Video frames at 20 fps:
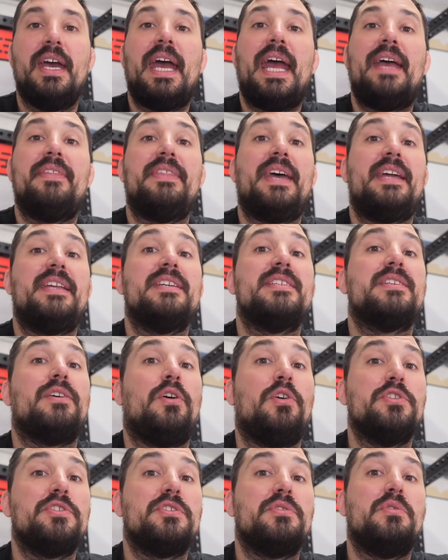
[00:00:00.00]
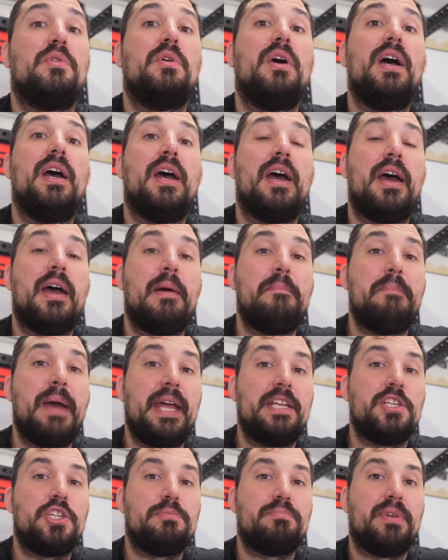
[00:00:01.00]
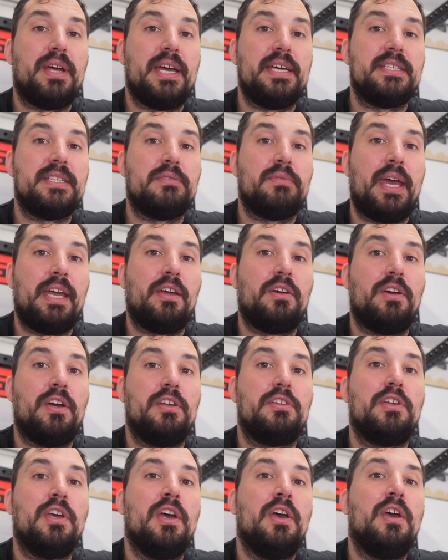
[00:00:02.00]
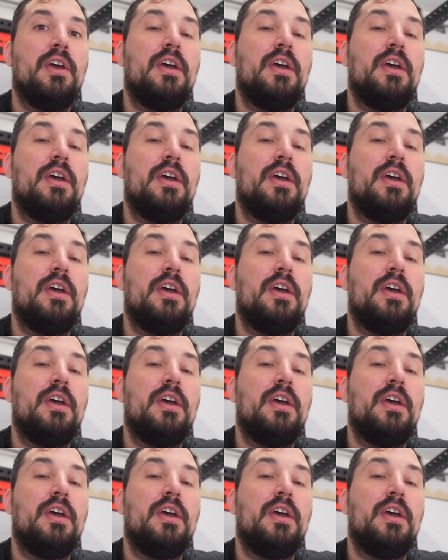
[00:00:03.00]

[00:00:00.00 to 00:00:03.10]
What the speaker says: and that is also a bench press record